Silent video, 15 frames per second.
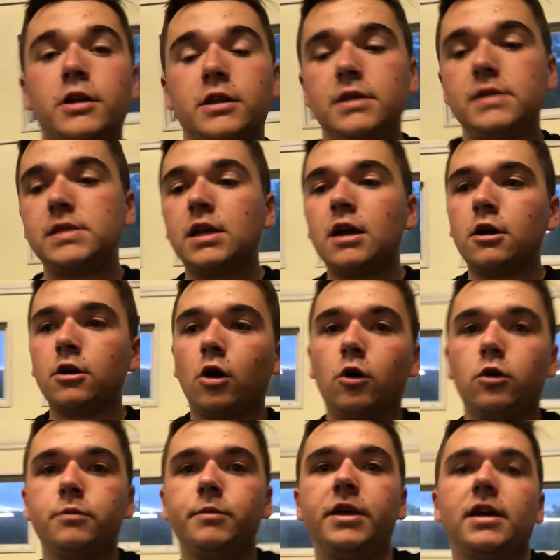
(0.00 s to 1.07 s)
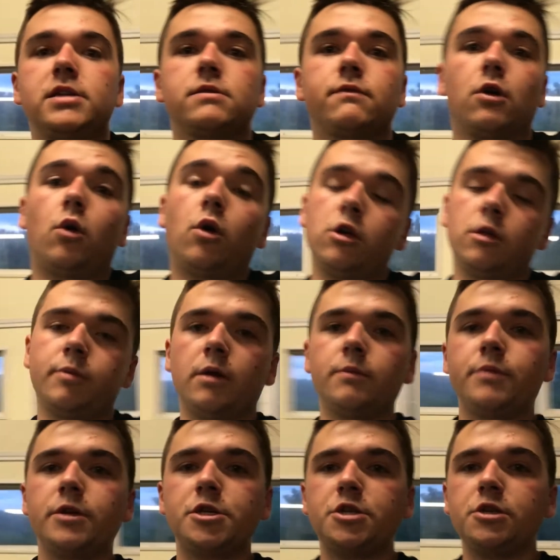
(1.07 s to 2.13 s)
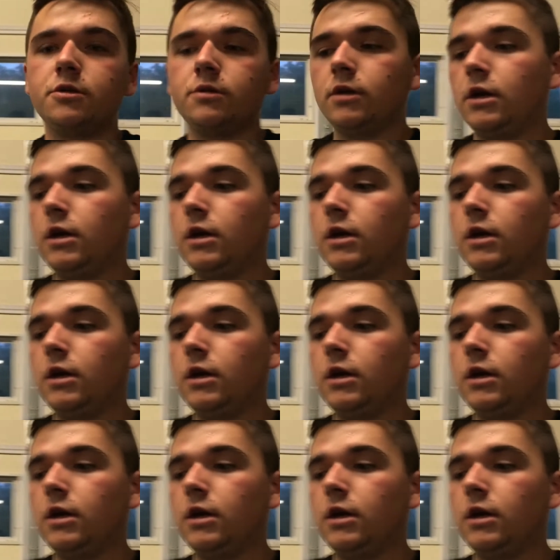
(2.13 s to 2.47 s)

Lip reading: the Z on hold because of the oil pump issue,